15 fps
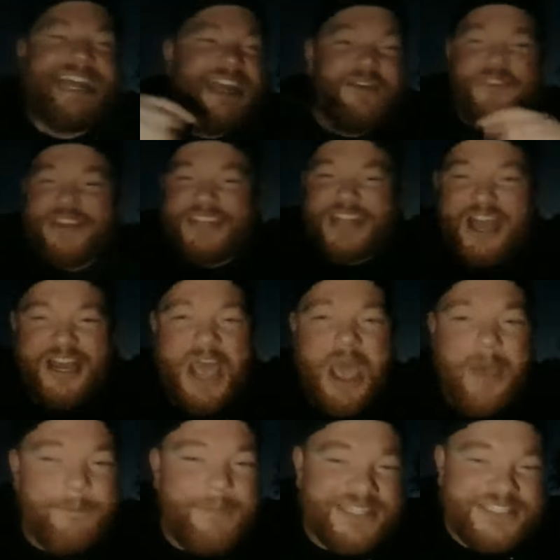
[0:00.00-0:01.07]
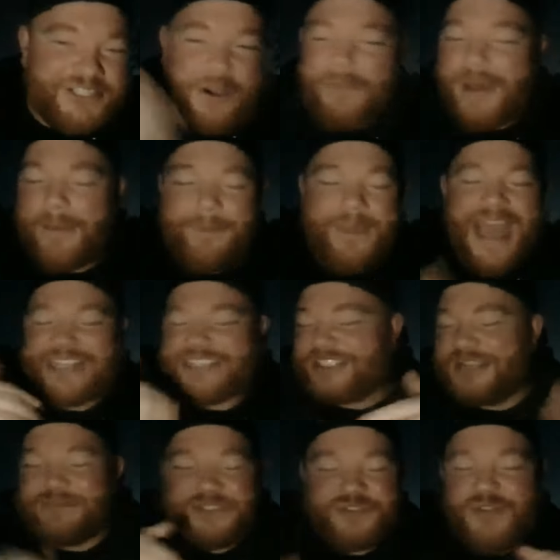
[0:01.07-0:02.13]
ain't never done. Bitch on my back,
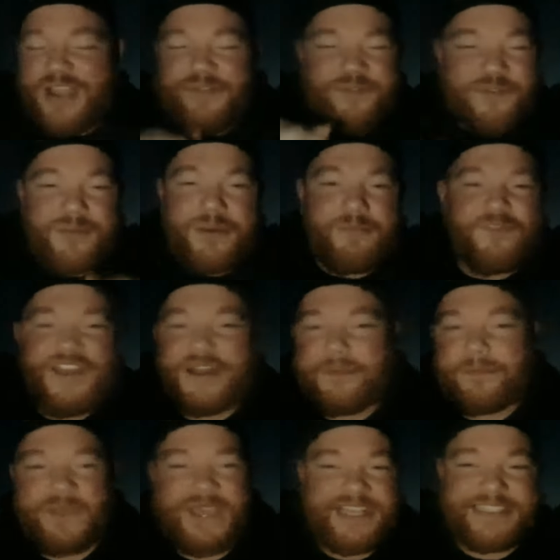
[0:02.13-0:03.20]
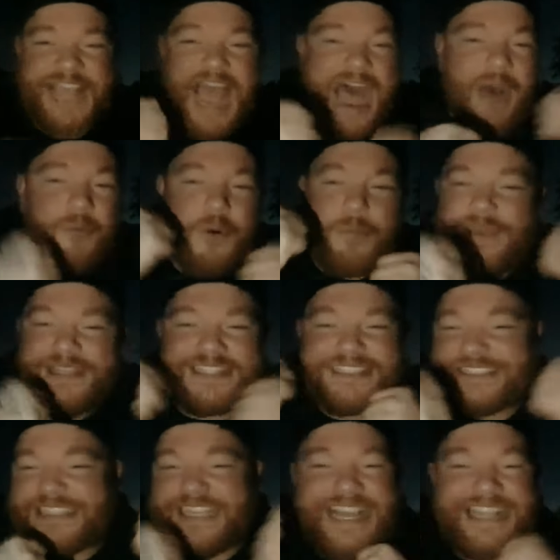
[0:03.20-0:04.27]
shipped straight from the Philippines. I will beat the
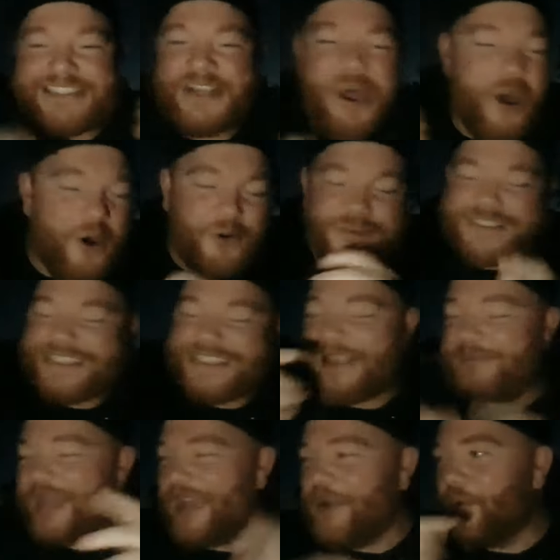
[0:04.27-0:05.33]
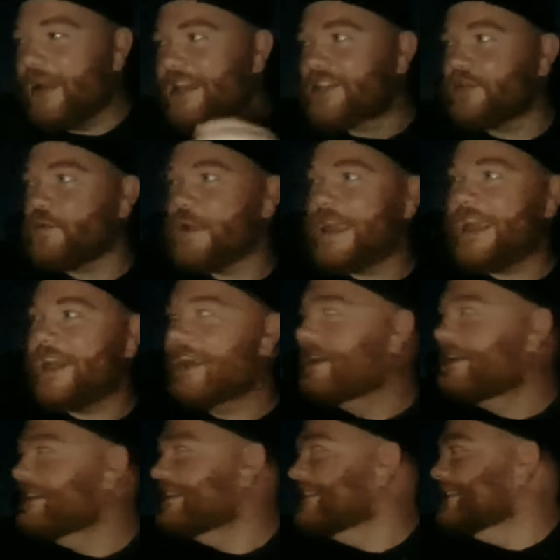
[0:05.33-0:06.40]
shit out your whole team like Willis Reed.
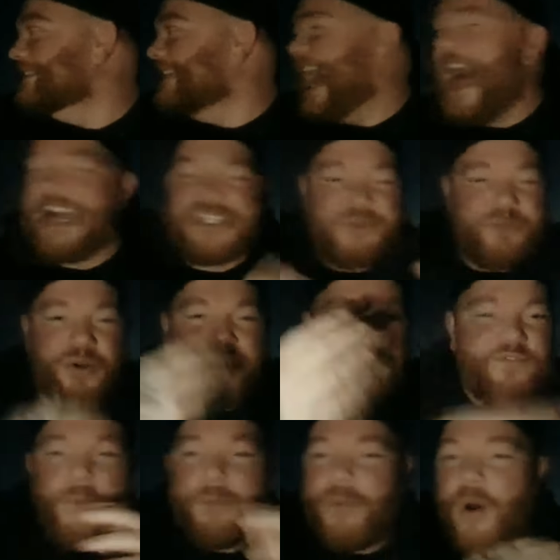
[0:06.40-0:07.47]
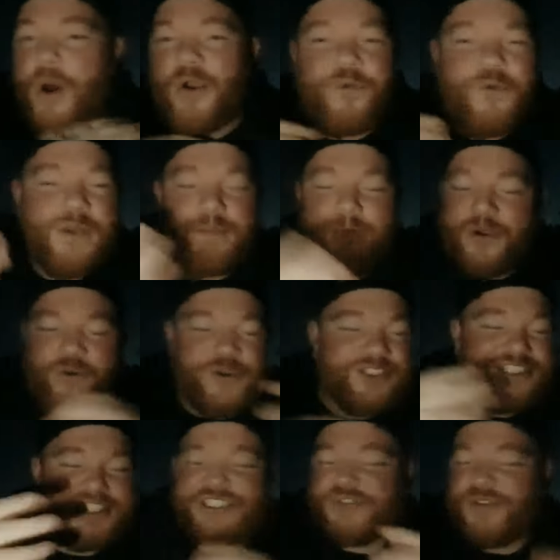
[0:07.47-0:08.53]
Ox put a football grip
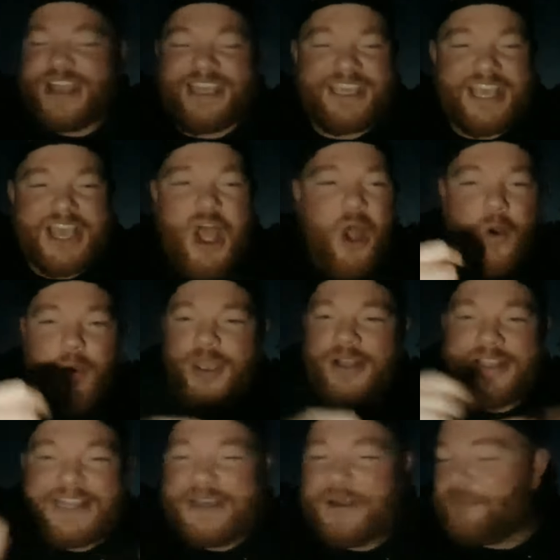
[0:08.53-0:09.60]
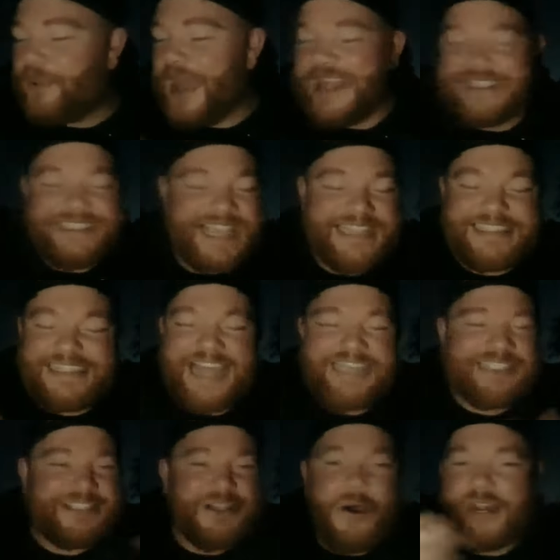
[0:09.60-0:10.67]
across your trachea. Oil in the pen tastes like
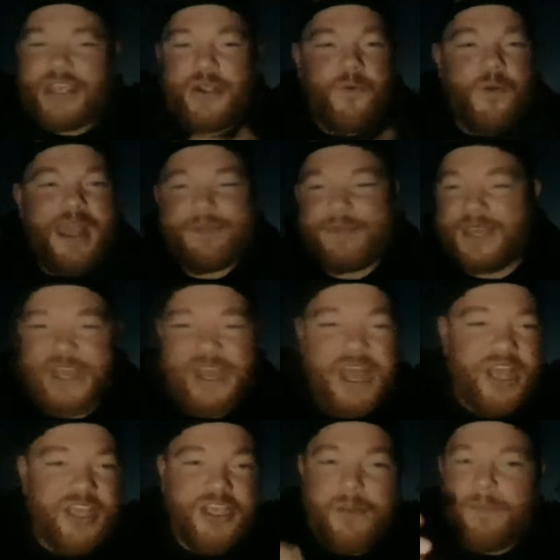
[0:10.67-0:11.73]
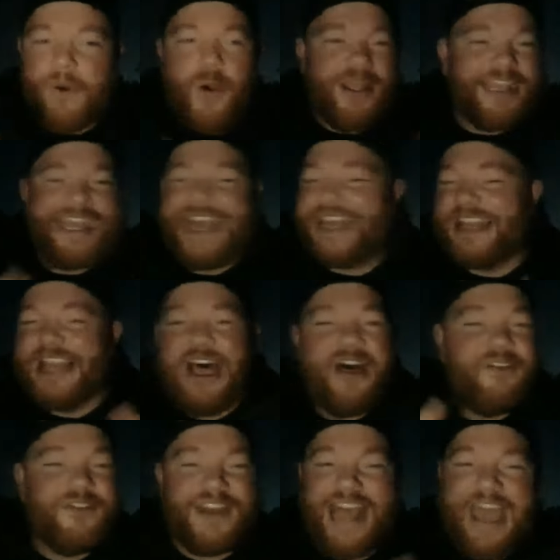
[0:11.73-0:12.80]
Saudi Arabia. Your boy get
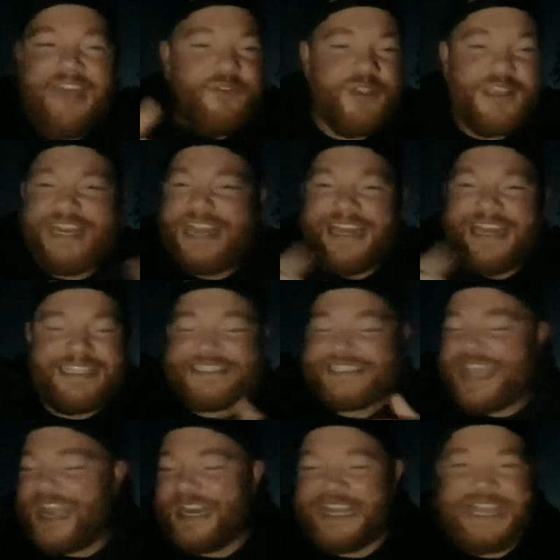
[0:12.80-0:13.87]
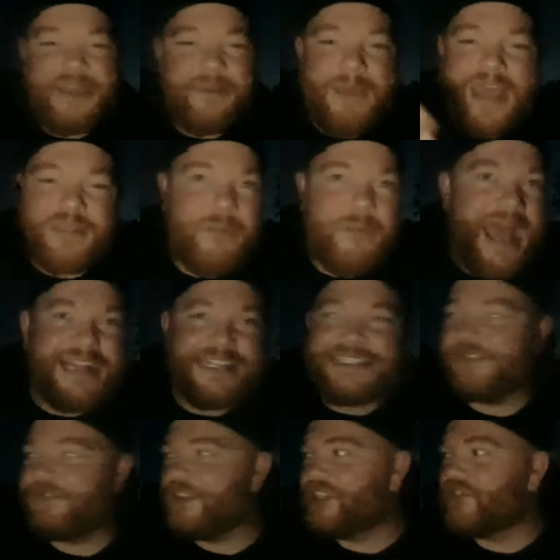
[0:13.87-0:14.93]
love in every and any stadium.
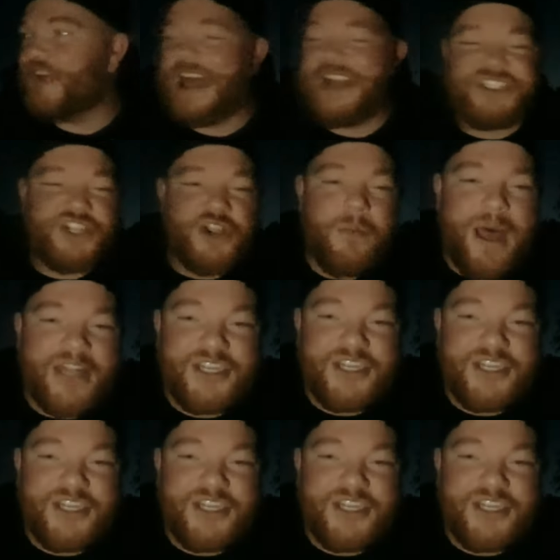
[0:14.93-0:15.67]
Mathematics, if he try to turn my